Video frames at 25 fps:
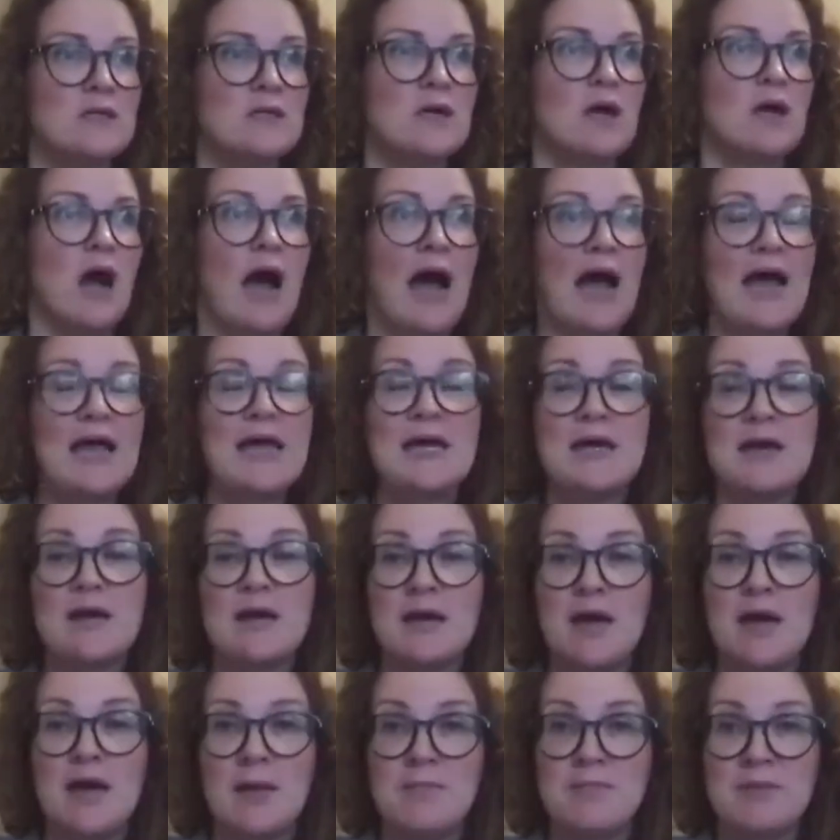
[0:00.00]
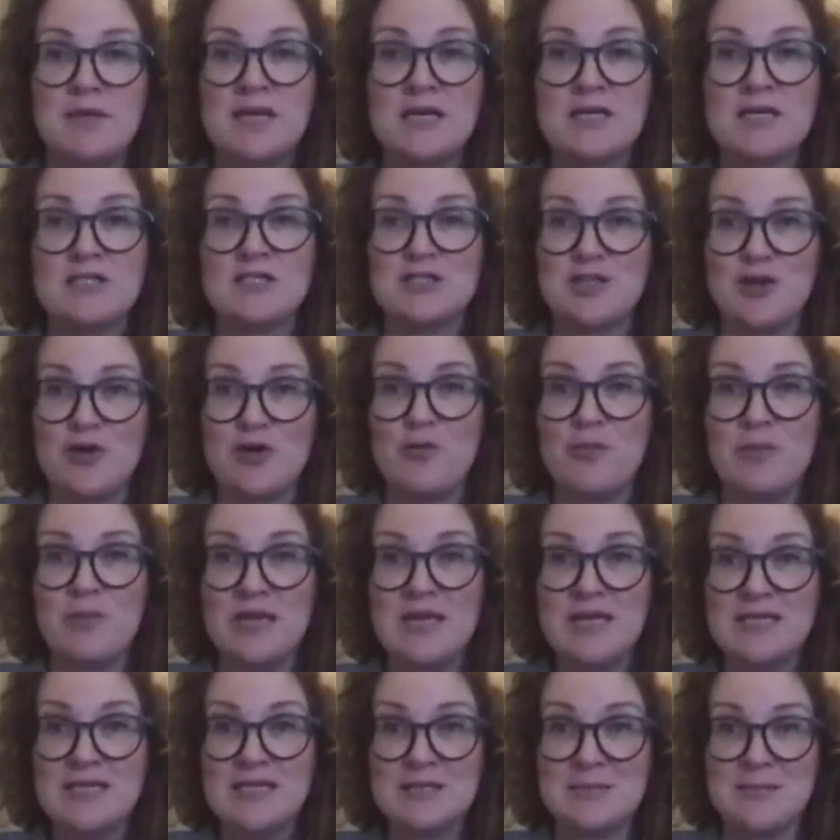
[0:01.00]
I am being so
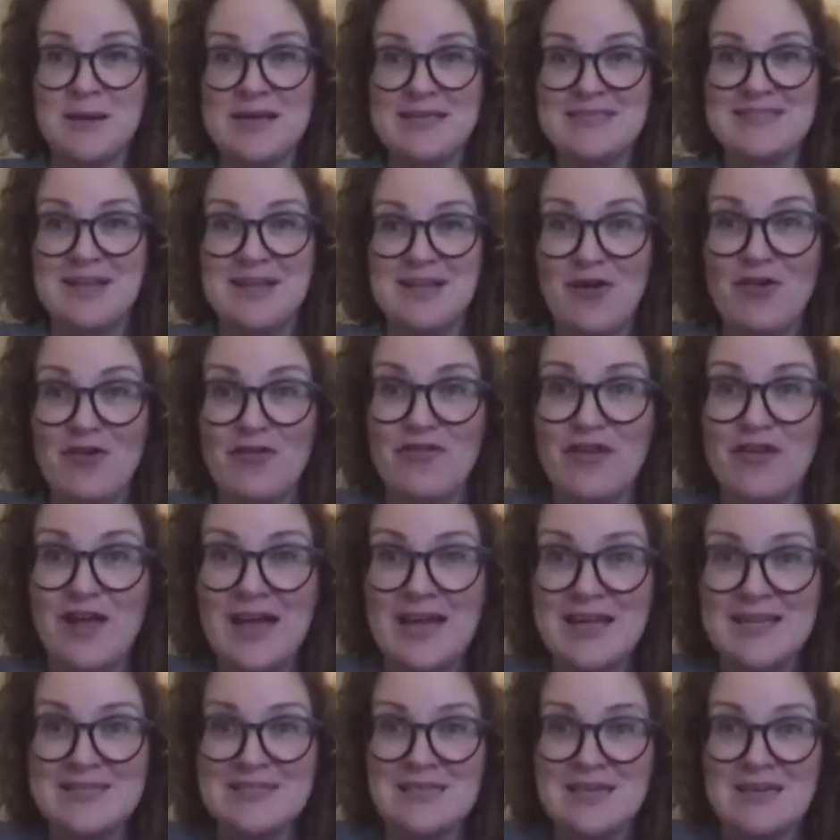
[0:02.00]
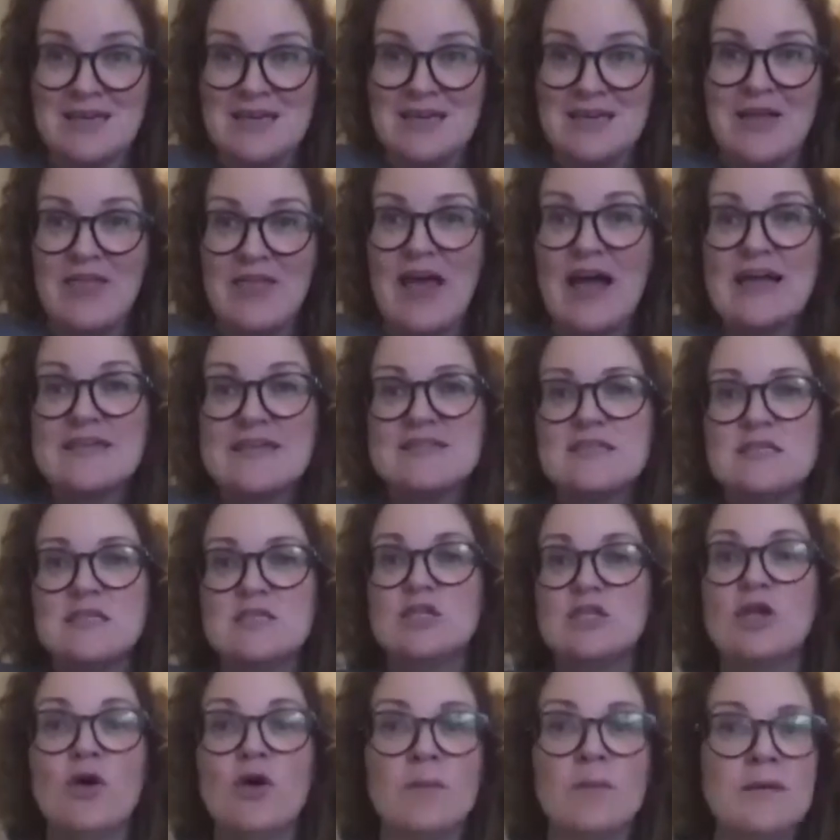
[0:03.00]
mean to myself. And that's,
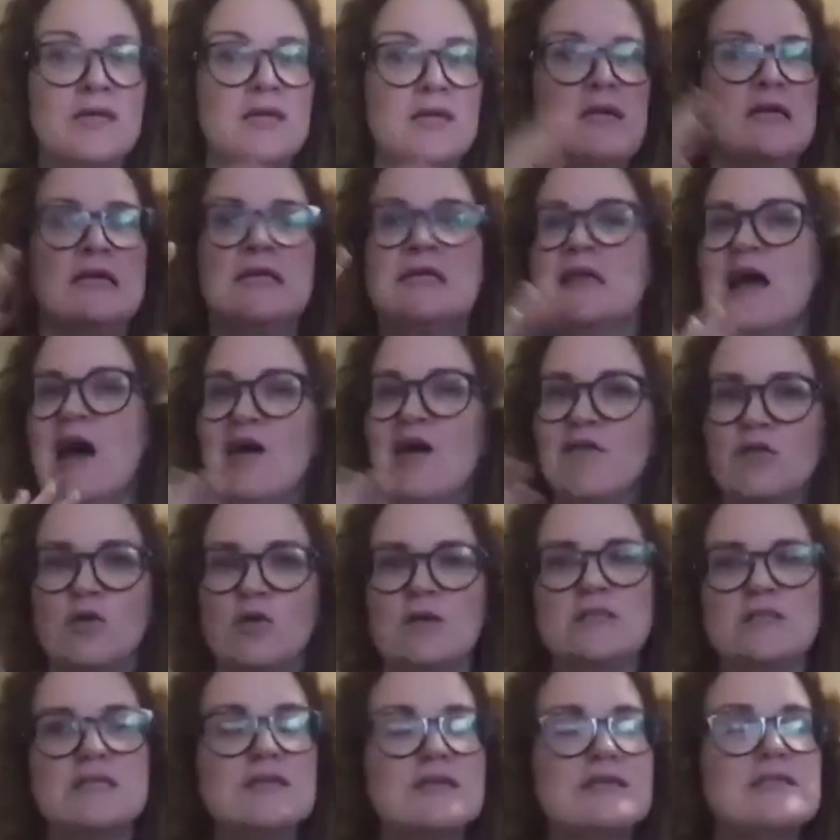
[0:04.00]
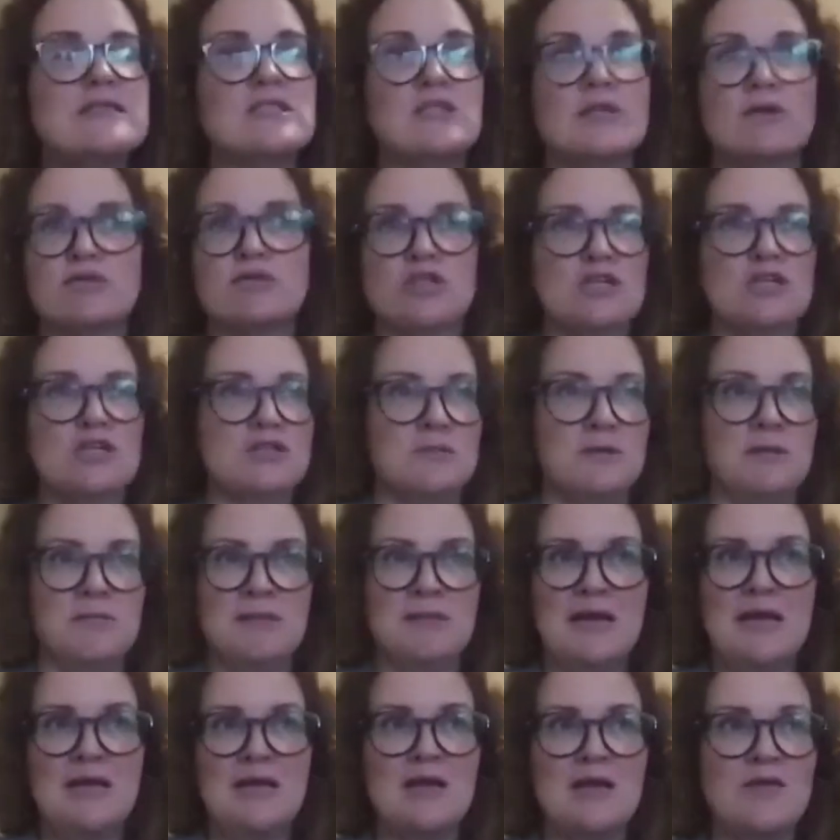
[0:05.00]
of course there is no judgment,
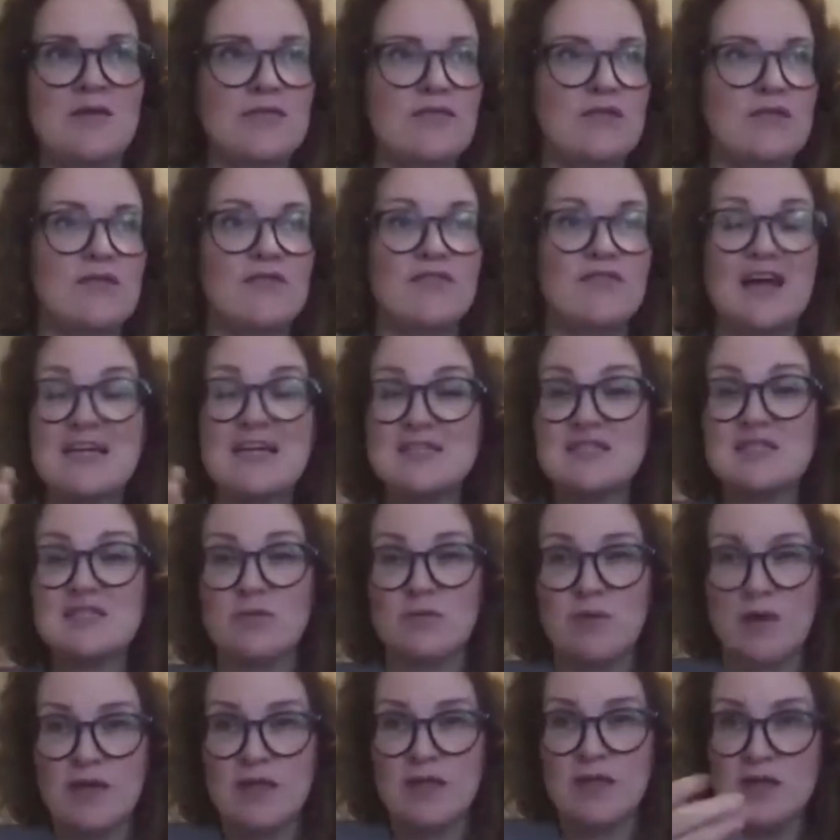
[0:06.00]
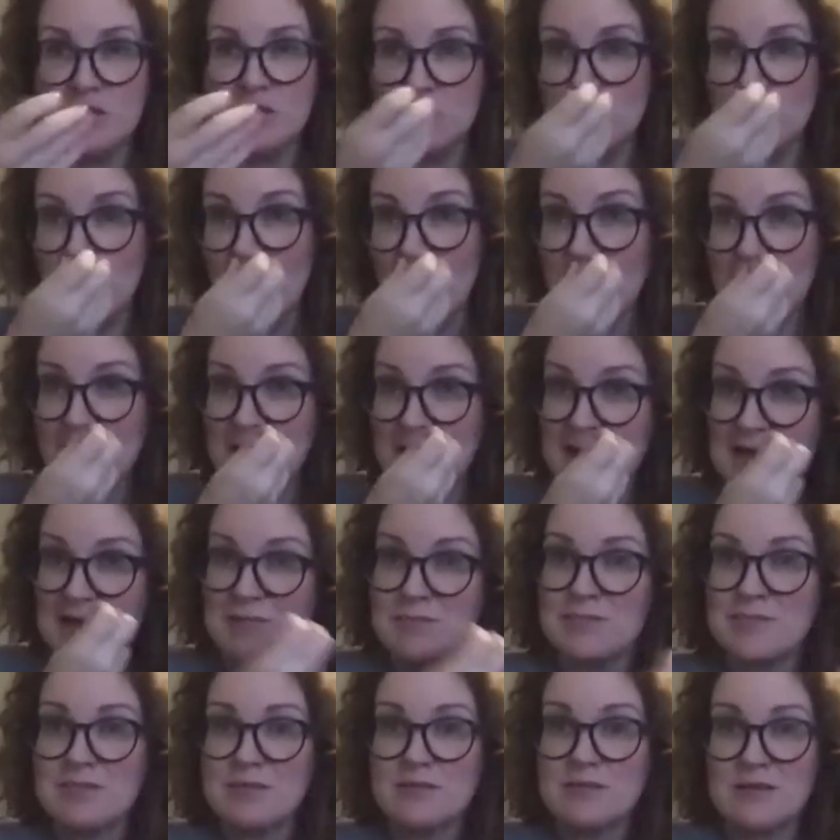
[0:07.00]
right? If that's the way that you want to
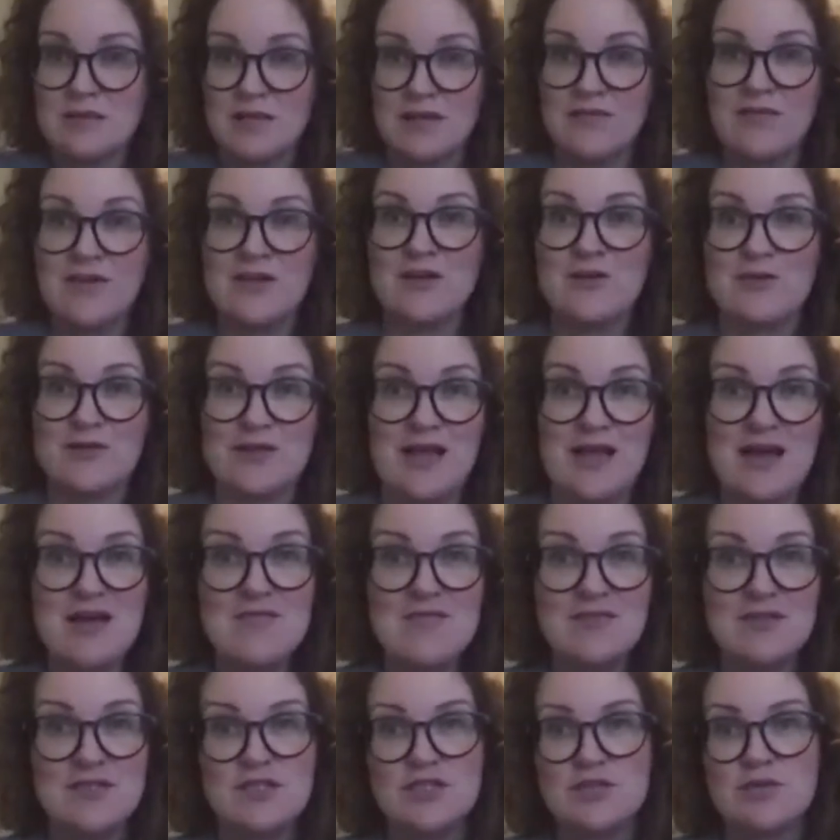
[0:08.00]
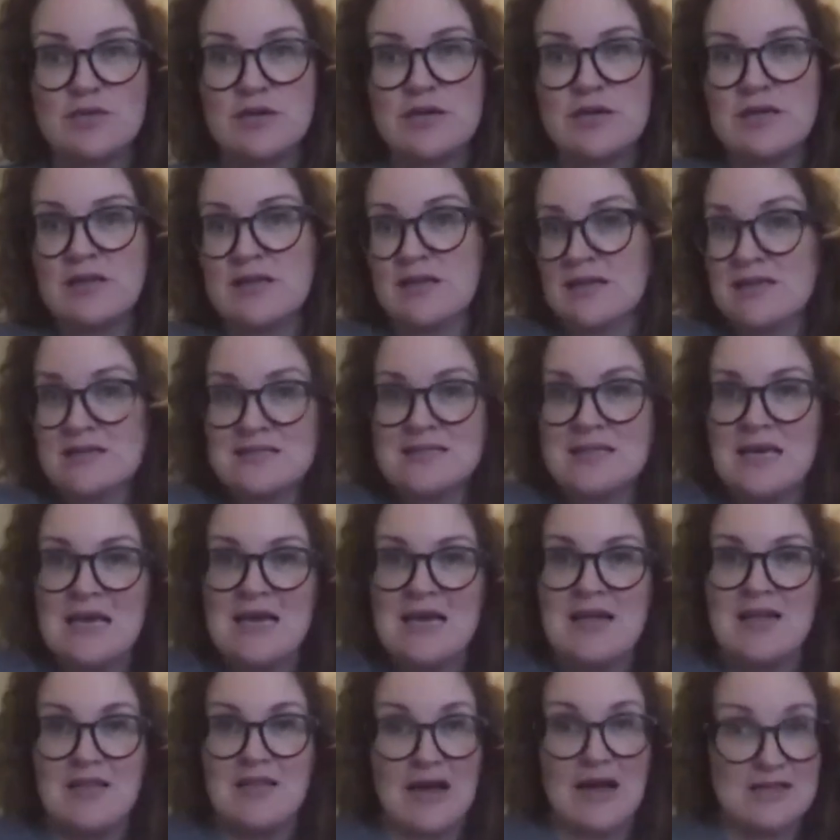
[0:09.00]
keep living your life and doing things,
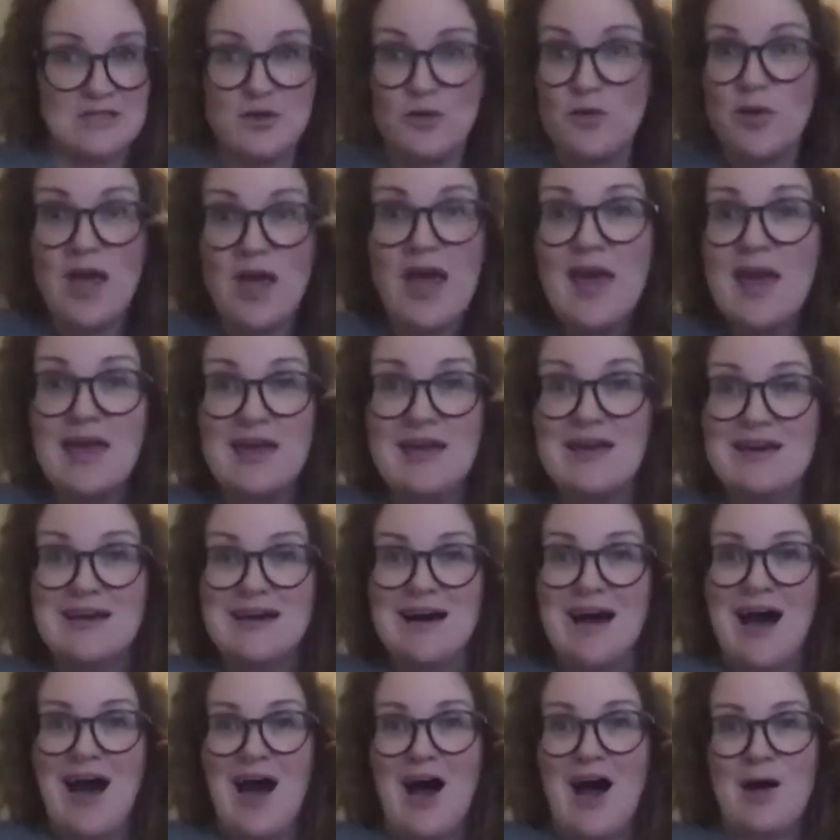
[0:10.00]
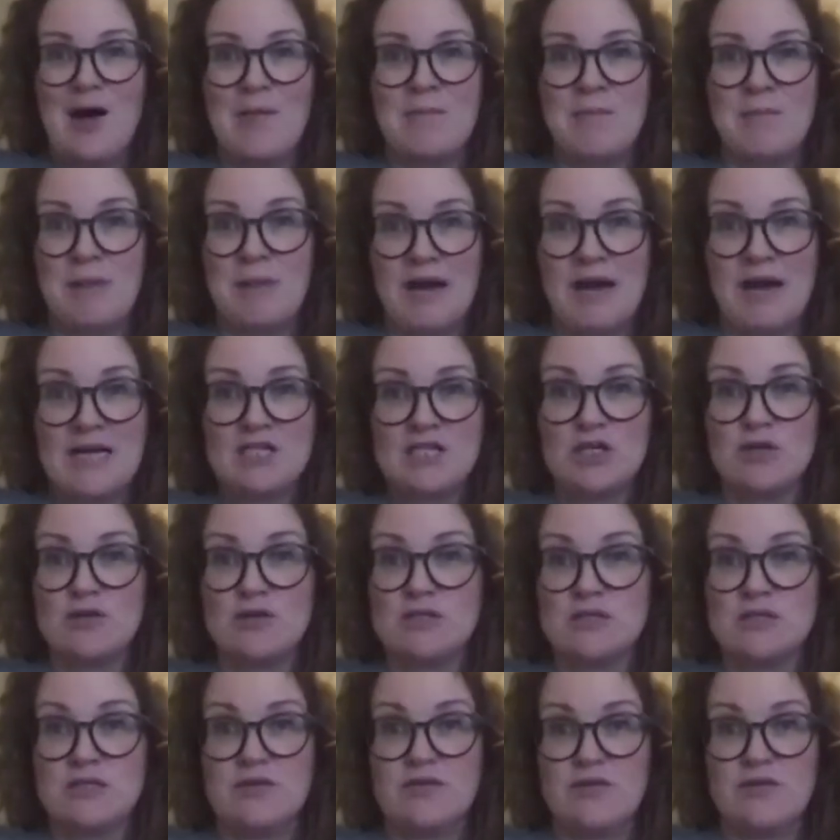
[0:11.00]
that's okay. But I chose
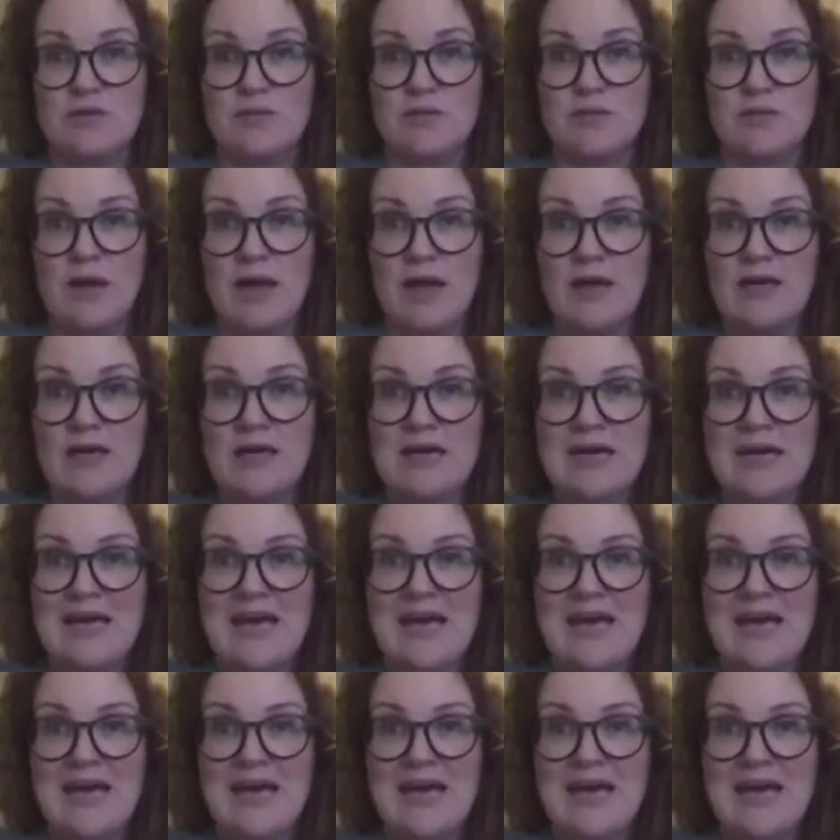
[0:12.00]
a different way.